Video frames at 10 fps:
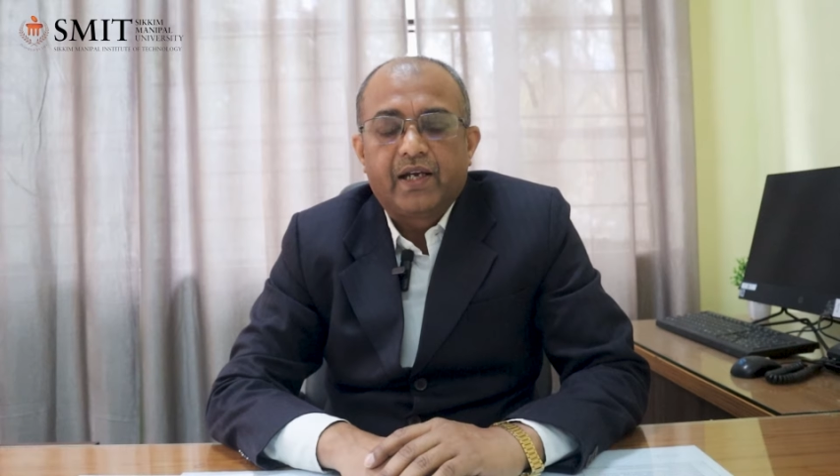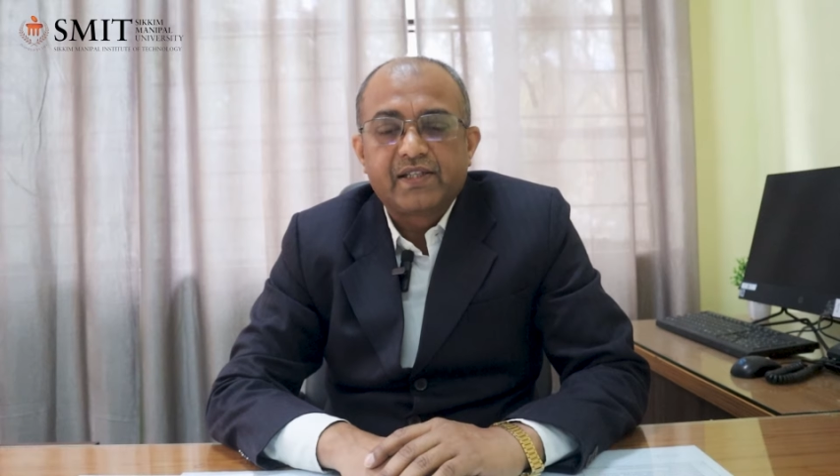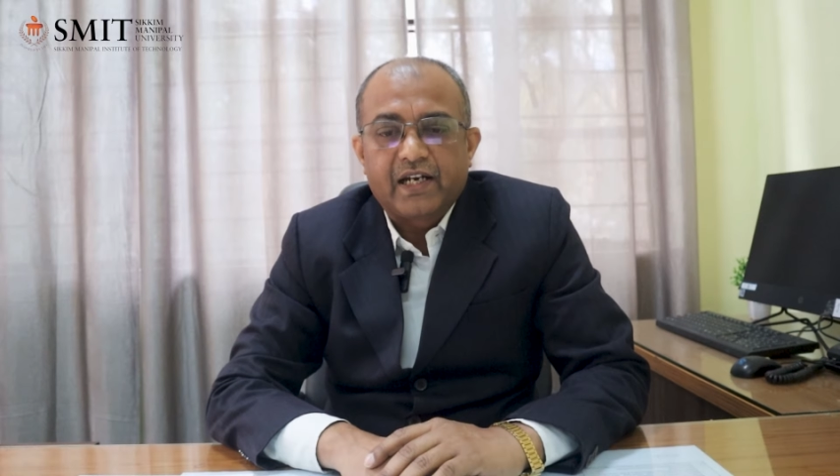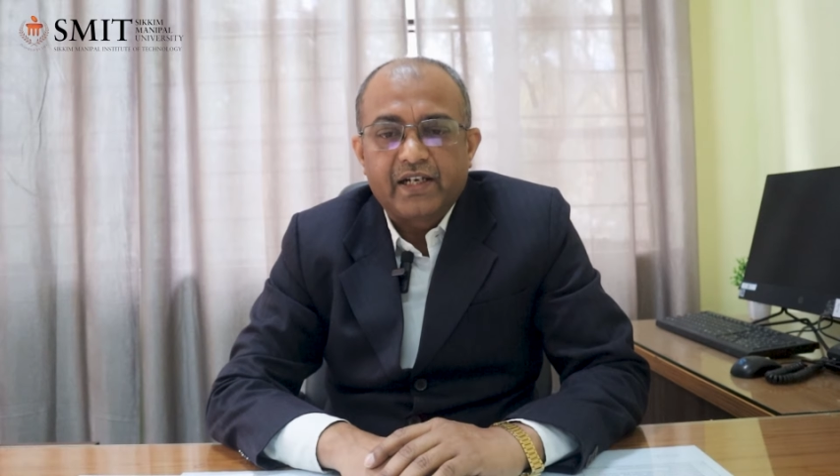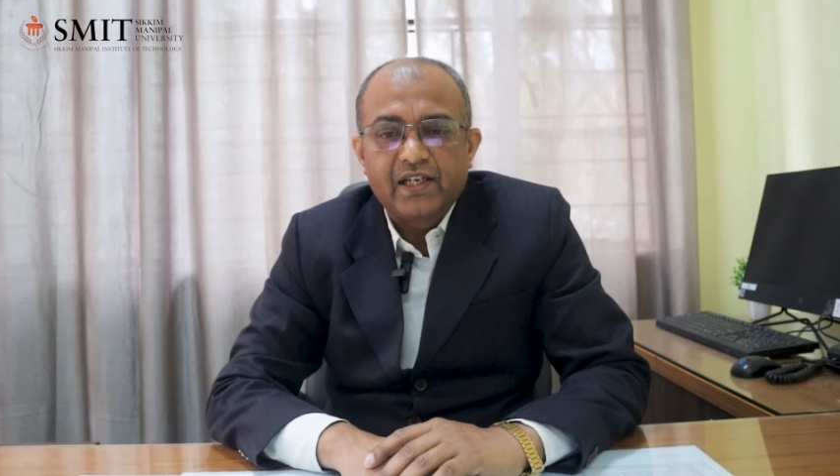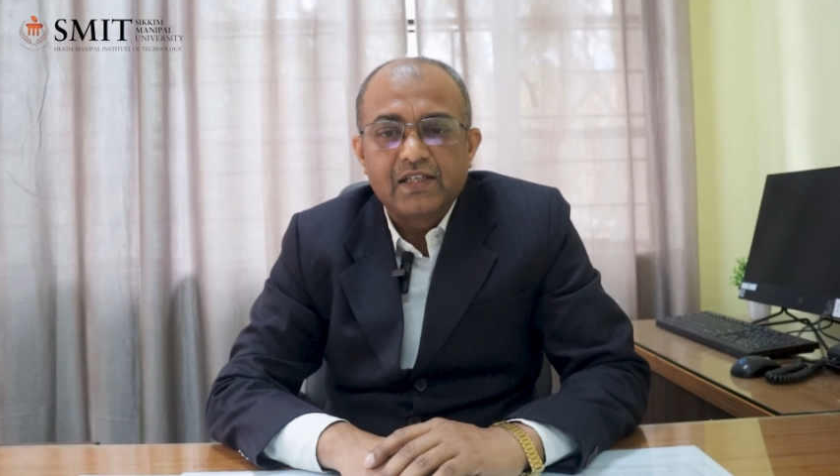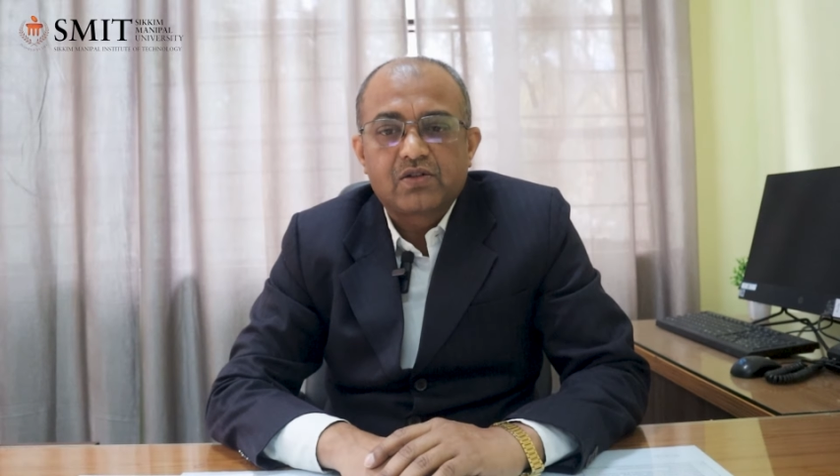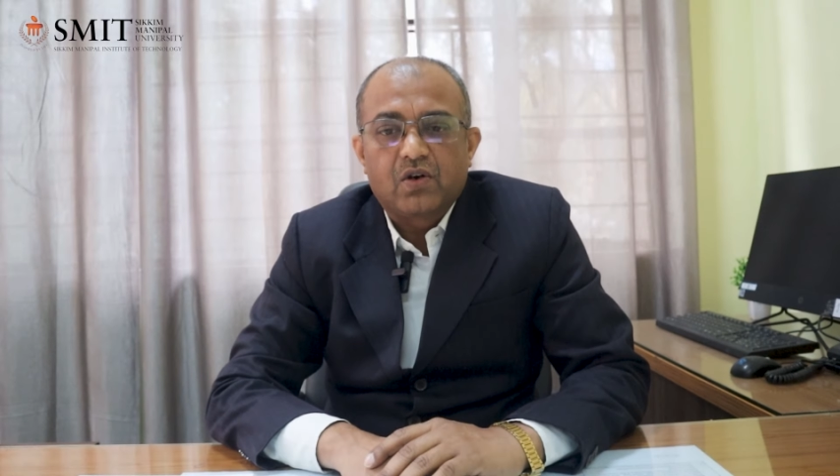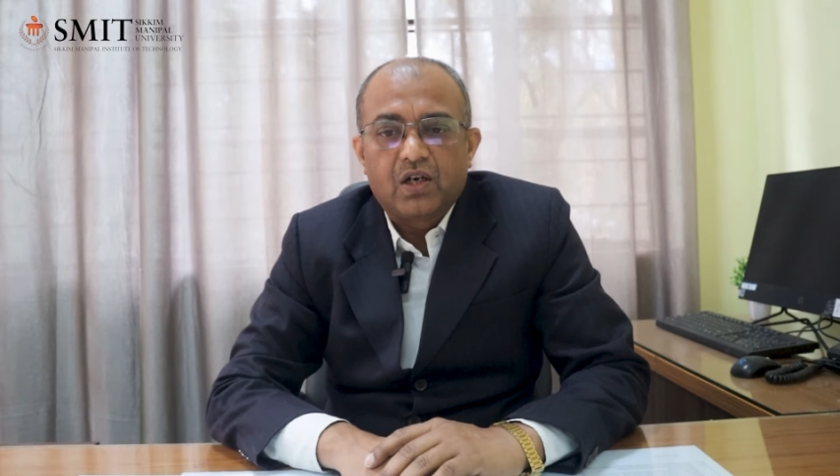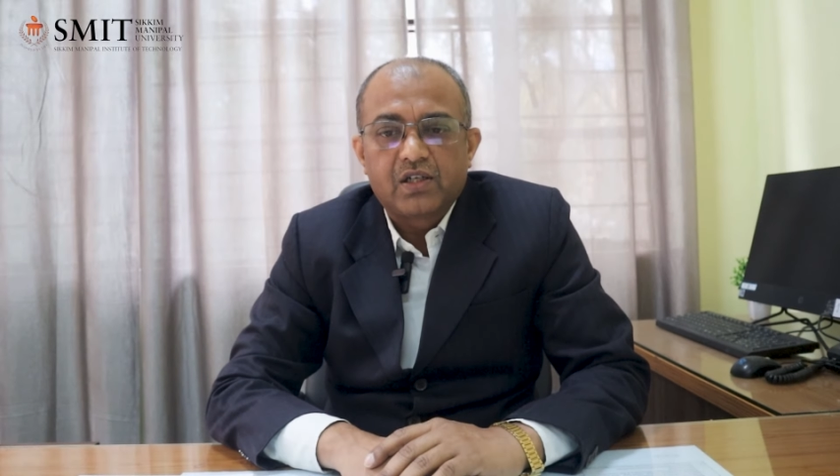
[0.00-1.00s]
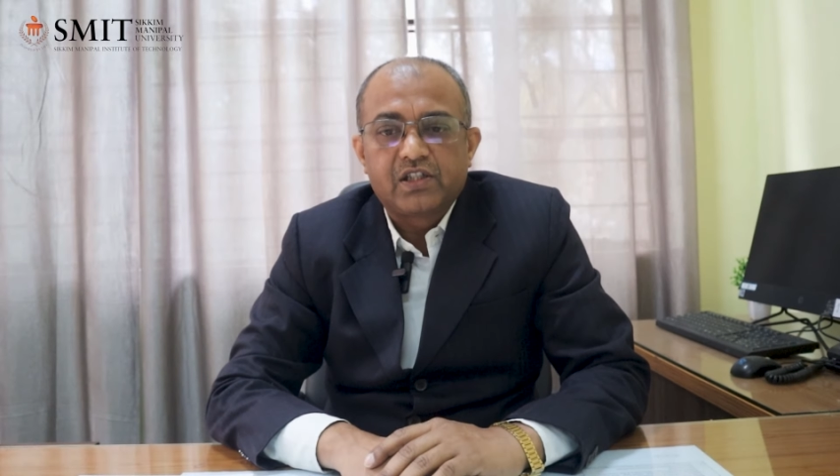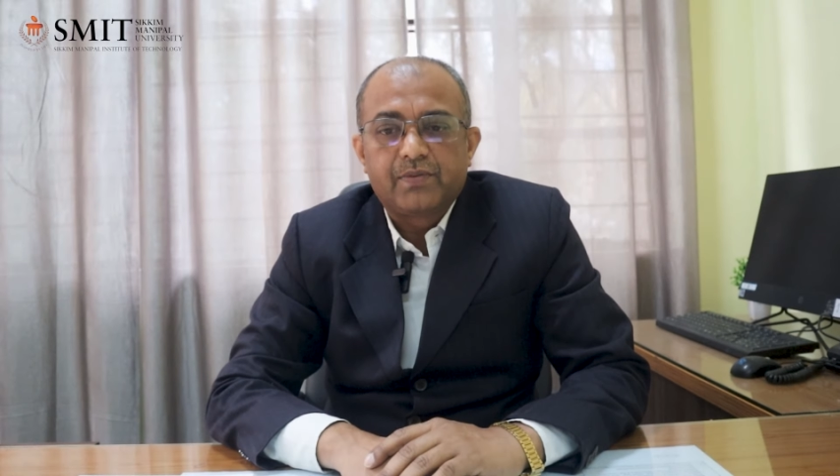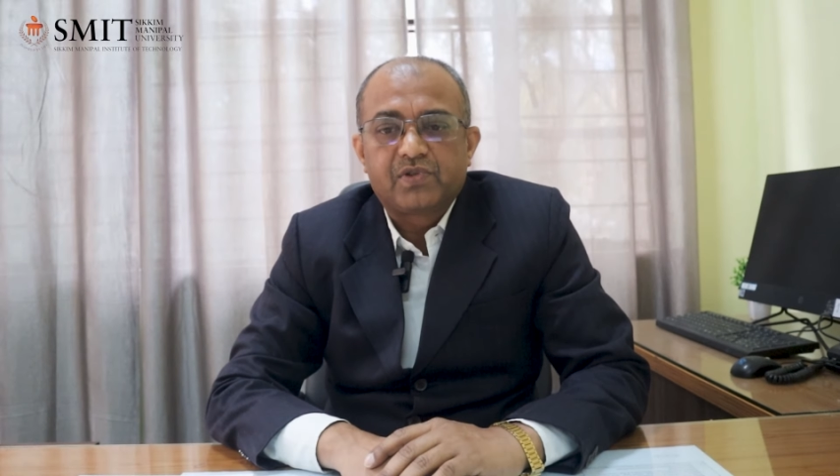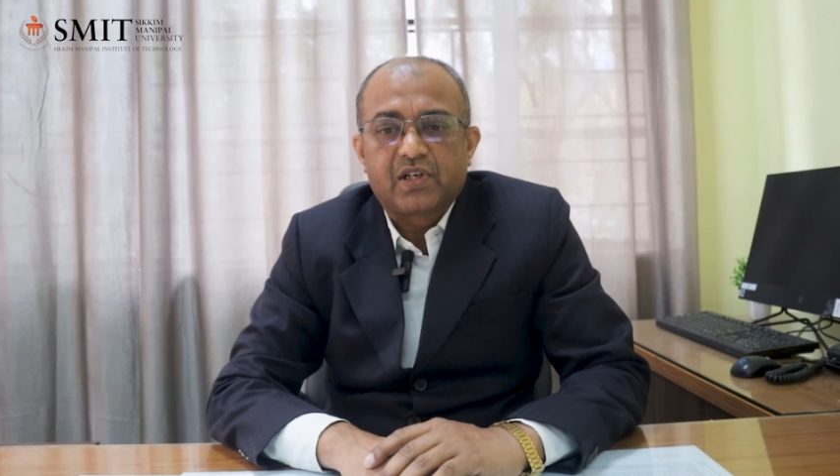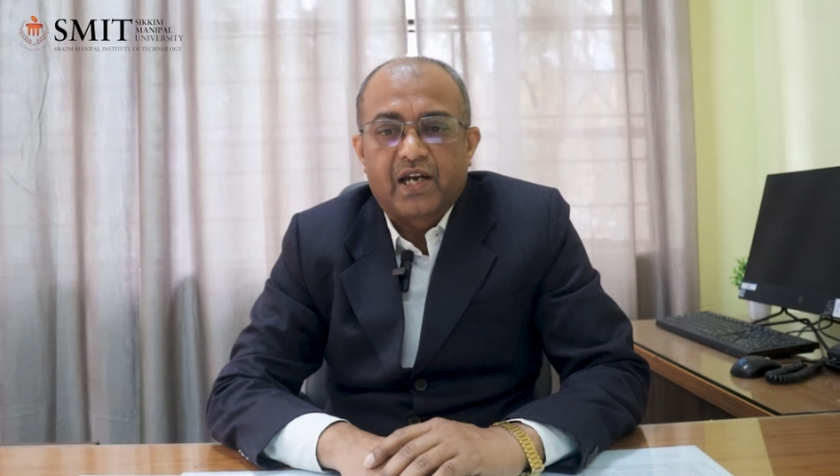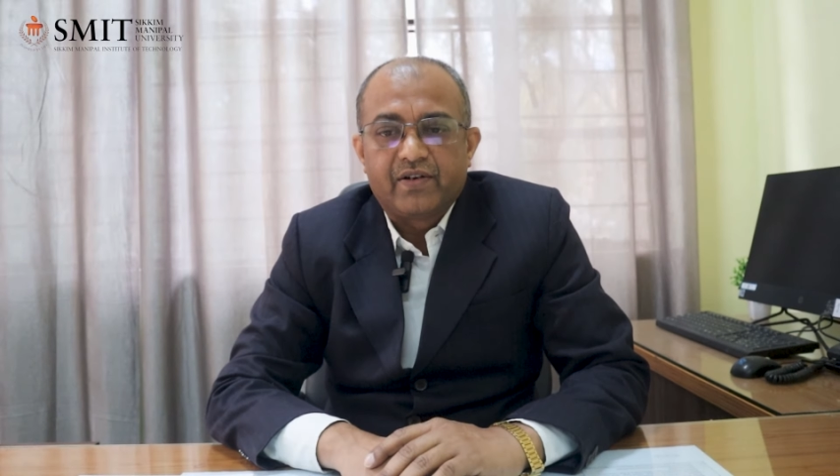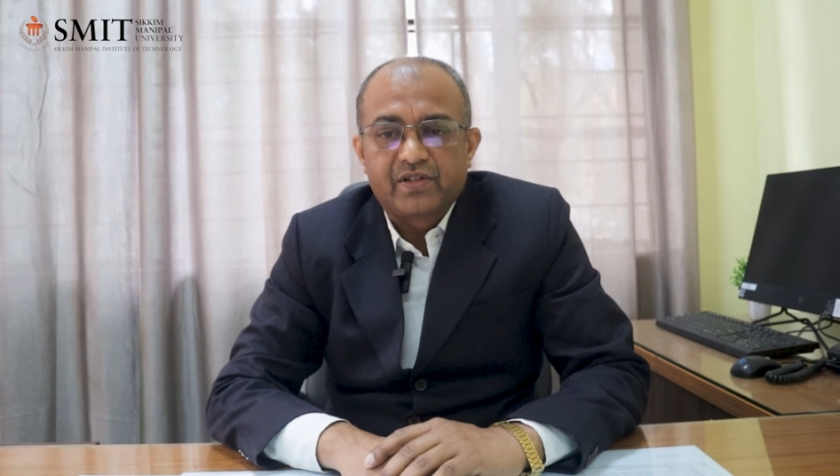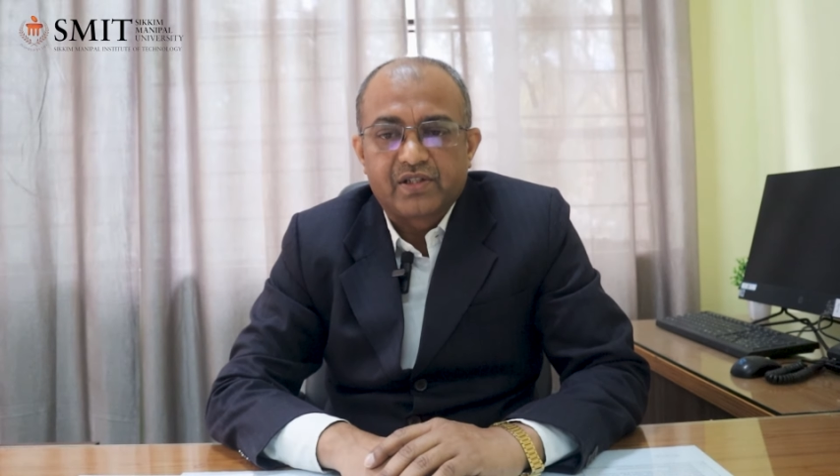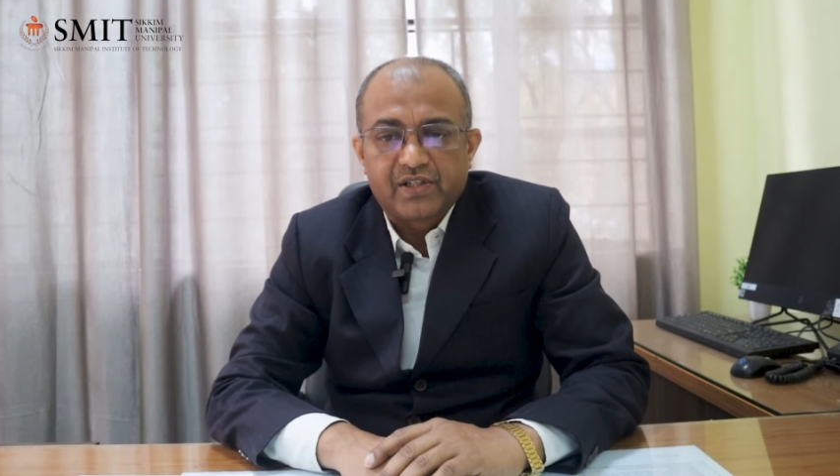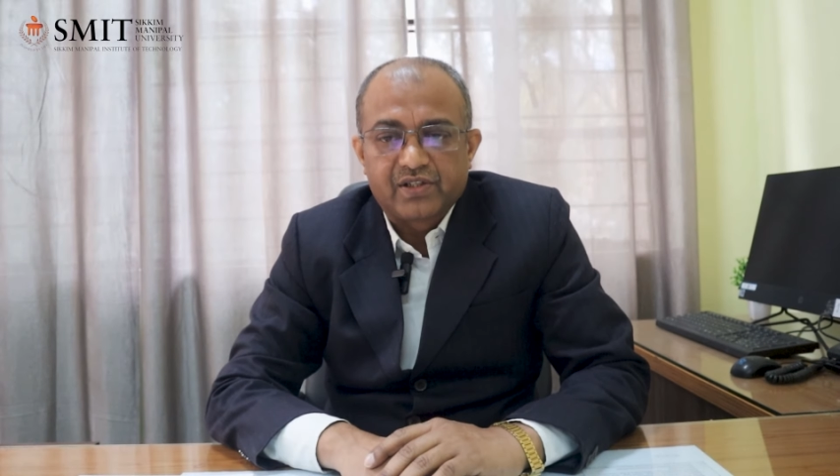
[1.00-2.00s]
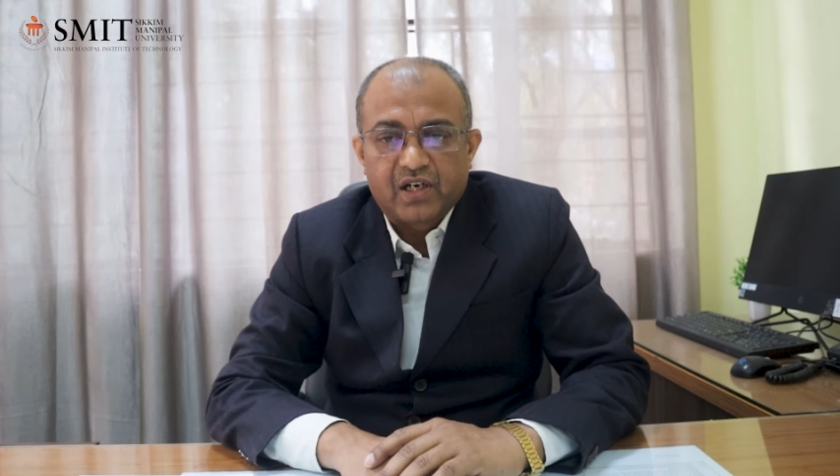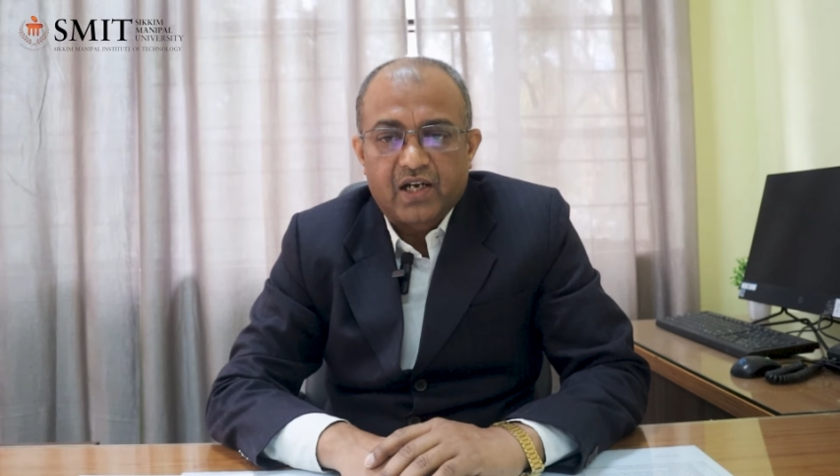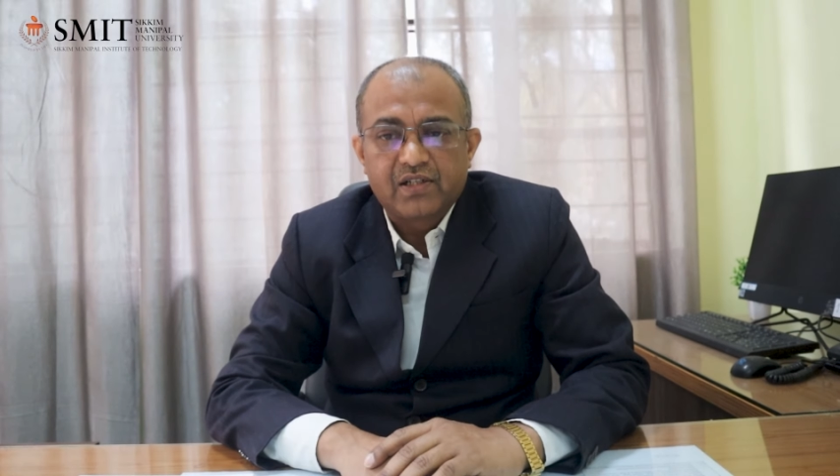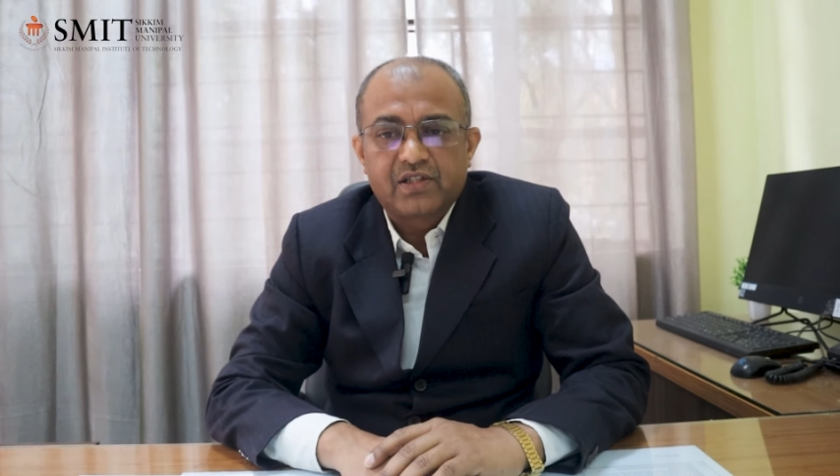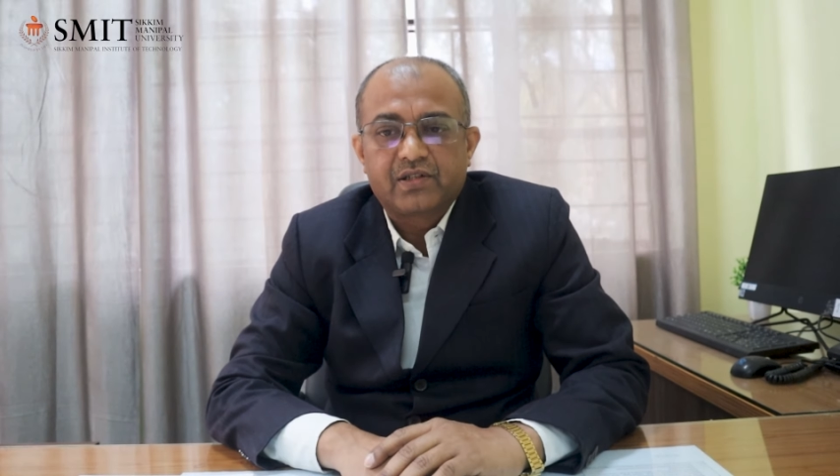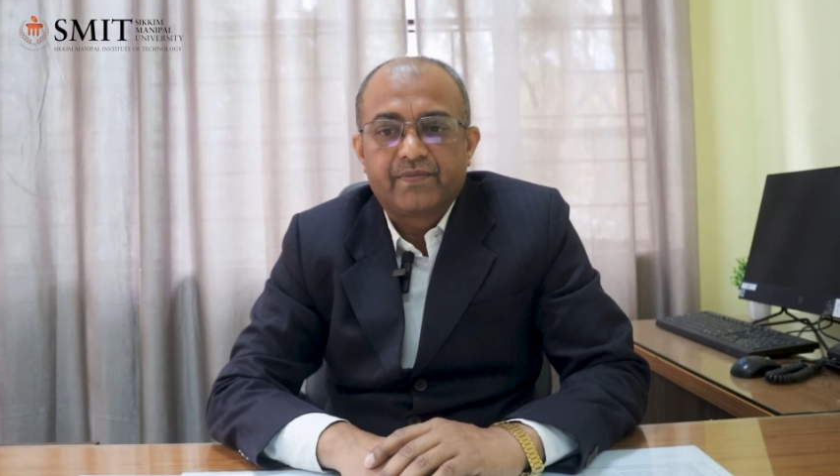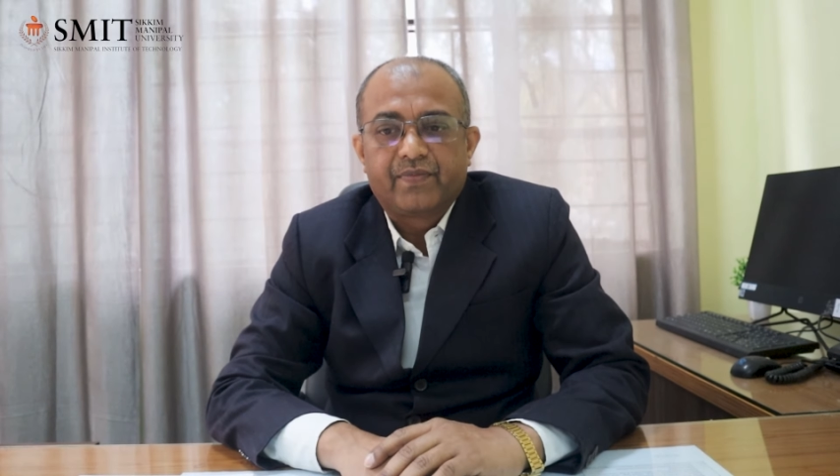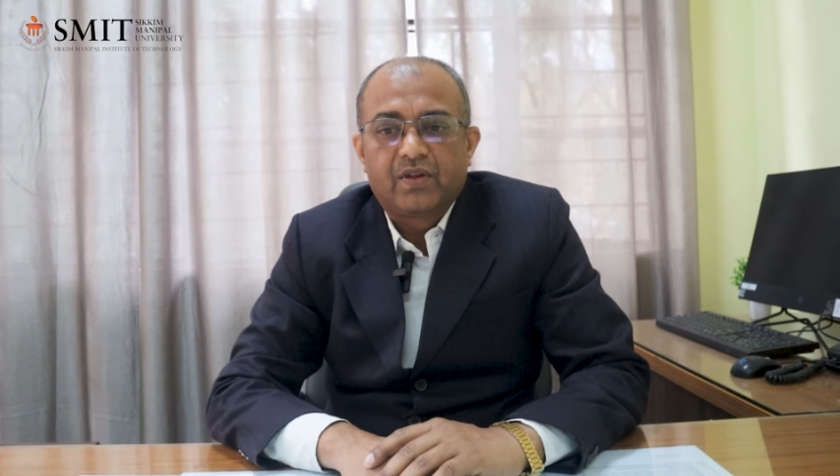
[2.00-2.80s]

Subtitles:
exciting scholarships and research grants,